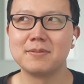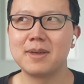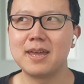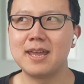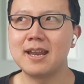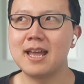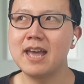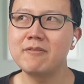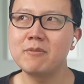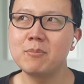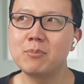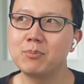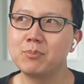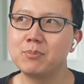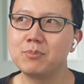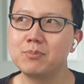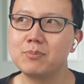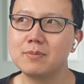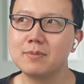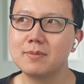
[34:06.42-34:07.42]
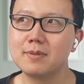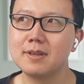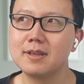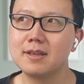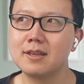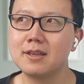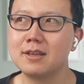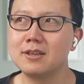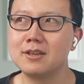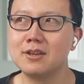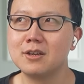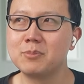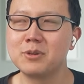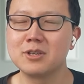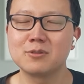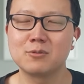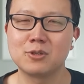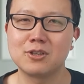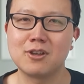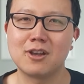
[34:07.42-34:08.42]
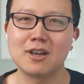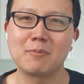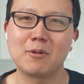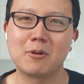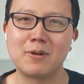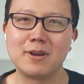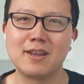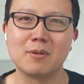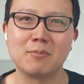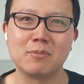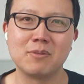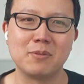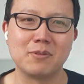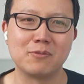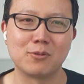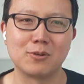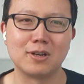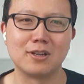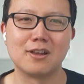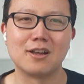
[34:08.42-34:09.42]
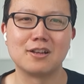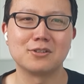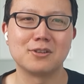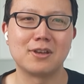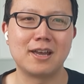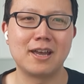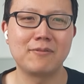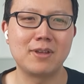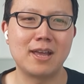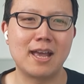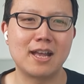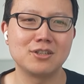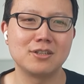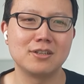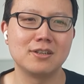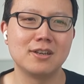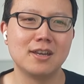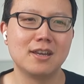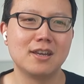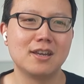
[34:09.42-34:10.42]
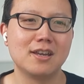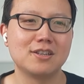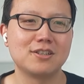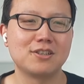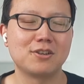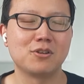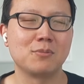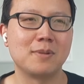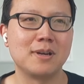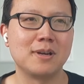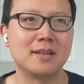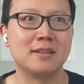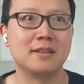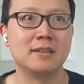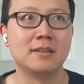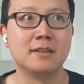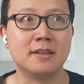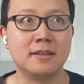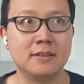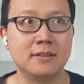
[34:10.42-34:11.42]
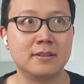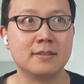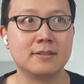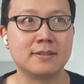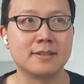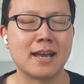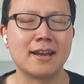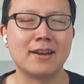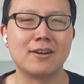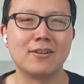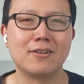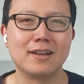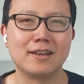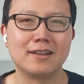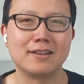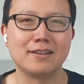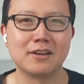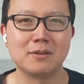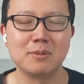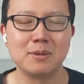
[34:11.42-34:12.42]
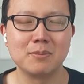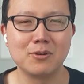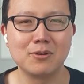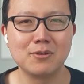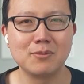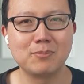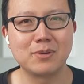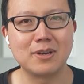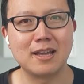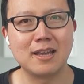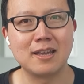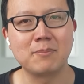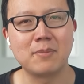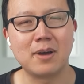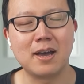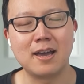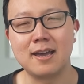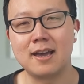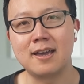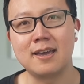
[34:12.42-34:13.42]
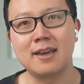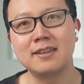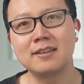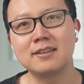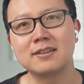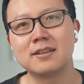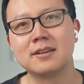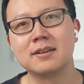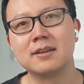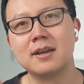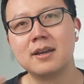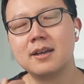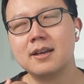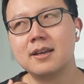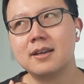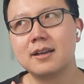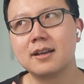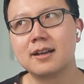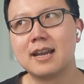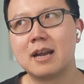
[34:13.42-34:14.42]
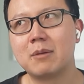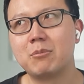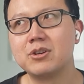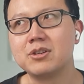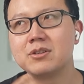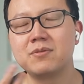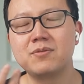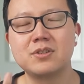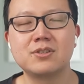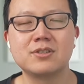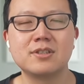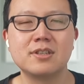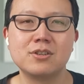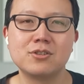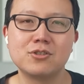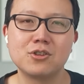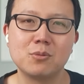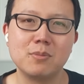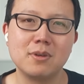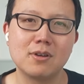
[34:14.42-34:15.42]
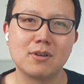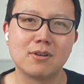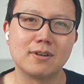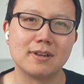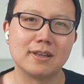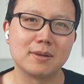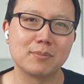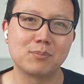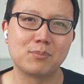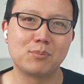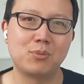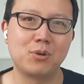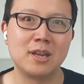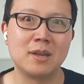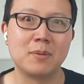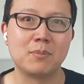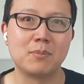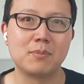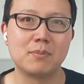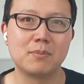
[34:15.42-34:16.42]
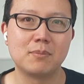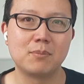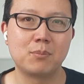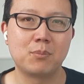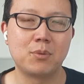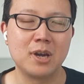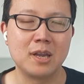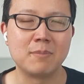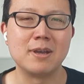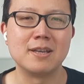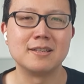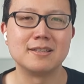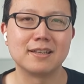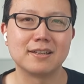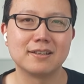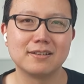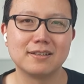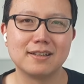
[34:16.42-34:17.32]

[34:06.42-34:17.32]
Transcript: And I haven't, because we're talking about right now before the launch, so I haven't actually shared my designer and other people, but I think the collaboration features that you showed me are like pretty amazing.